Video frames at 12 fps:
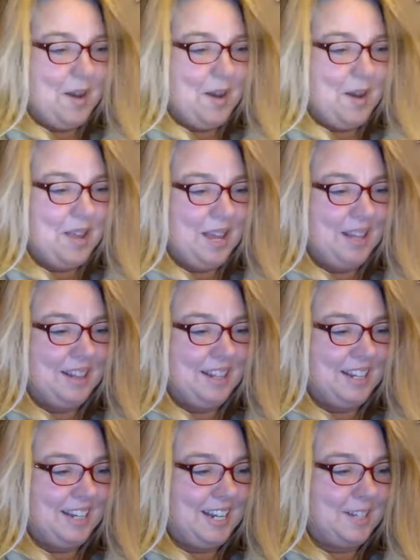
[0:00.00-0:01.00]
yet
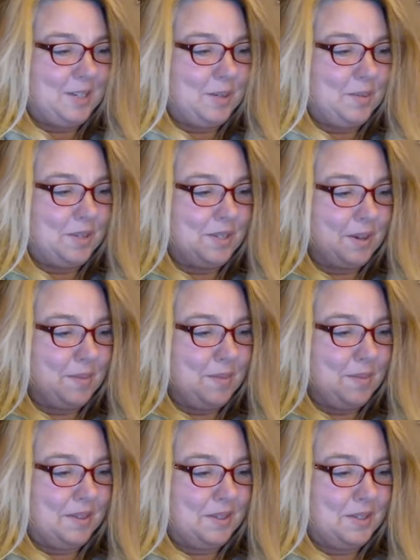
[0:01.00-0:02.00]
that nature was our
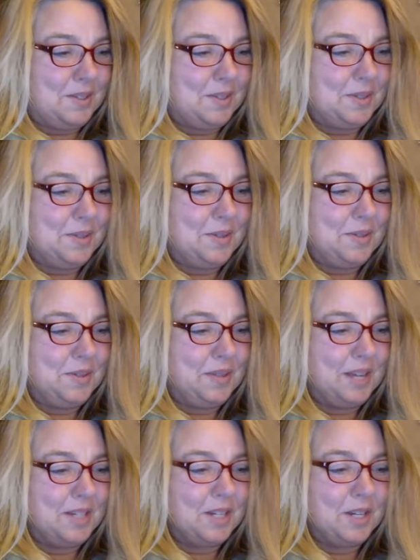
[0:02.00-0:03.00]
mother too,
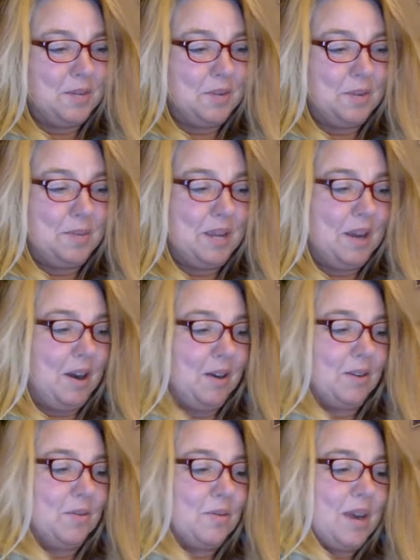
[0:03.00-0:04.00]
that she would be our
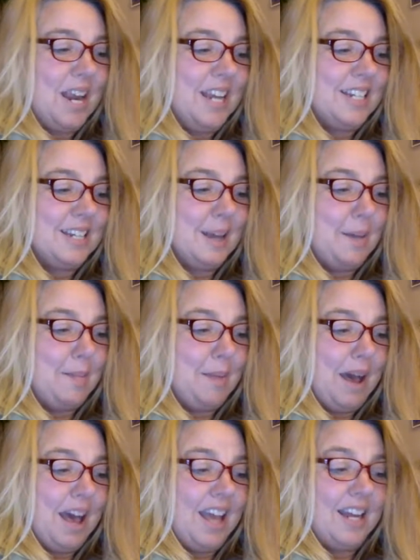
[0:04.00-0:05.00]
great
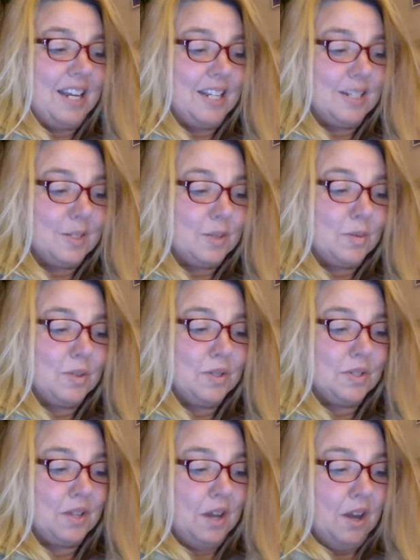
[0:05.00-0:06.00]
abiding
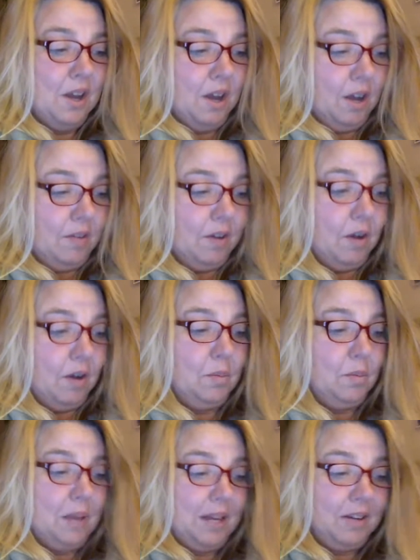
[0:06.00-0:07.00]
source of hope
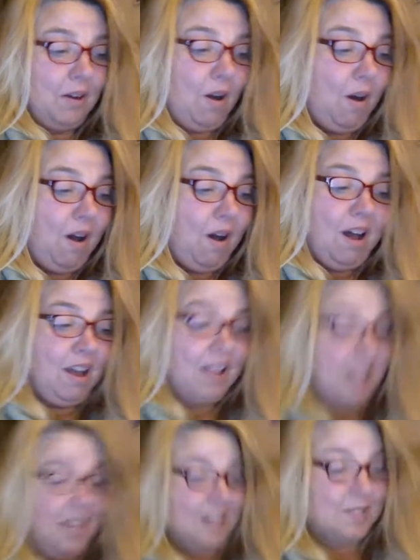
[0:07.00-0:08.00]
and awe
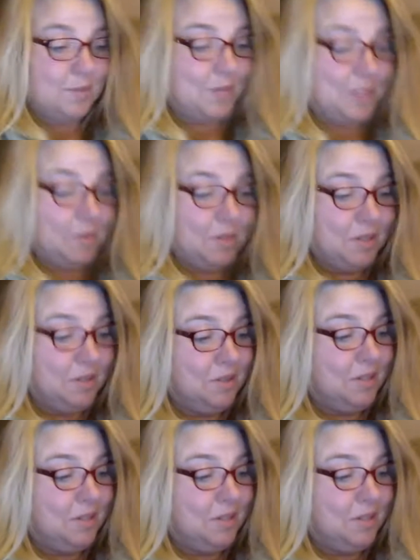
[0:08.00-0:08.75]
as we grew.